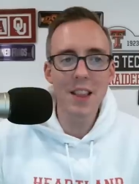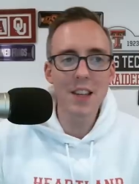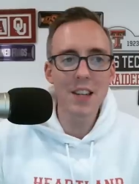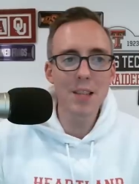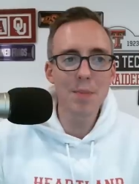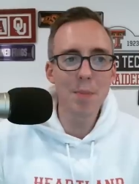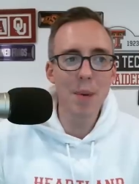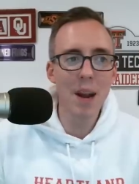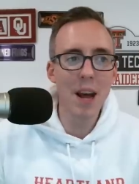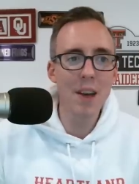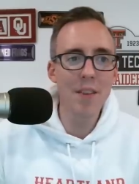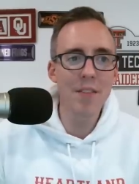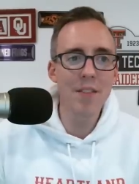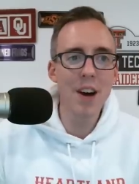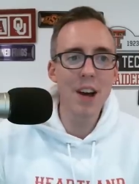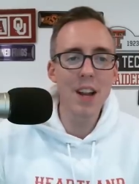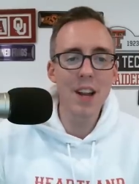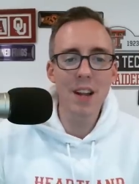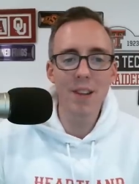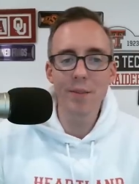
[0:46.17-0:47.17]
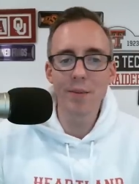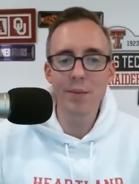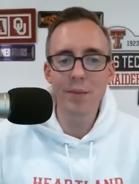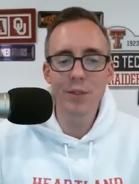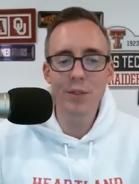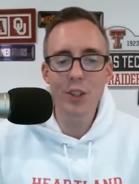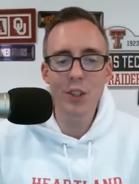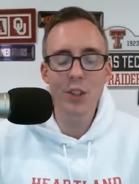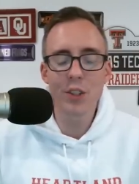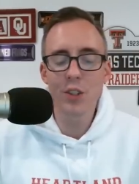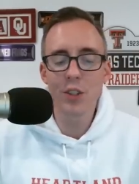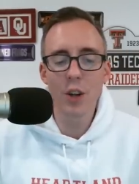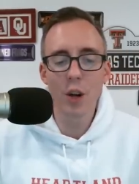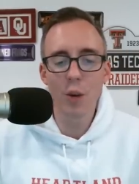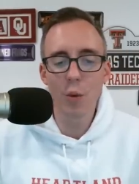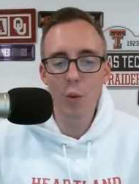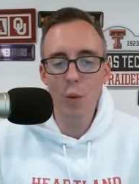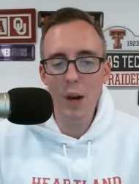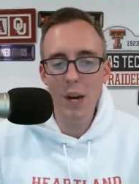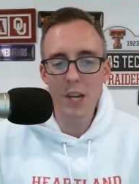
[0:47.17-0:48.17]
this, but I find it just so
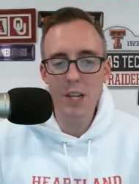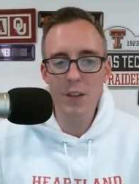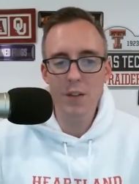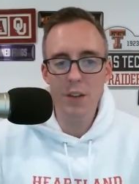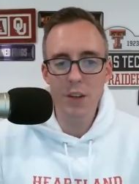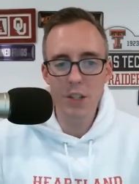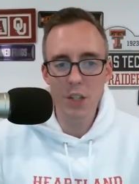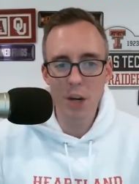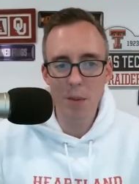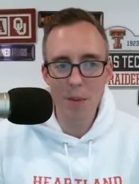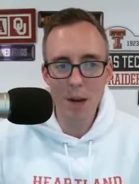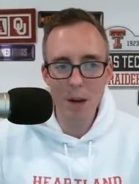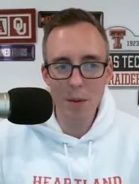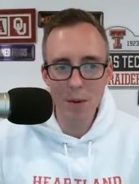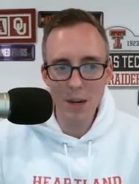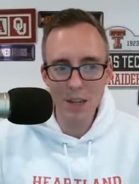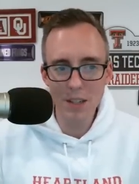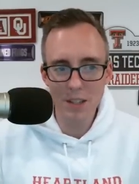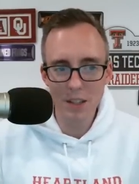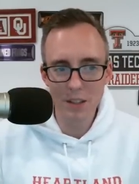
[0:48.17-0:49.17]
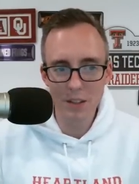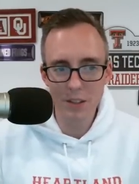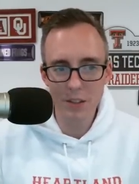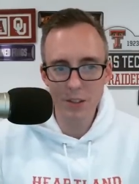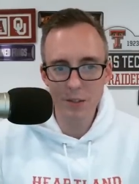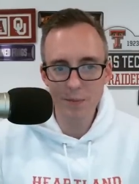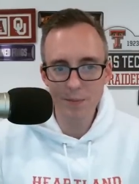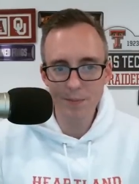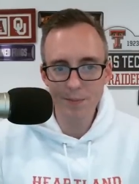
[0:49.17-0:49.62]
rich for so many reasons.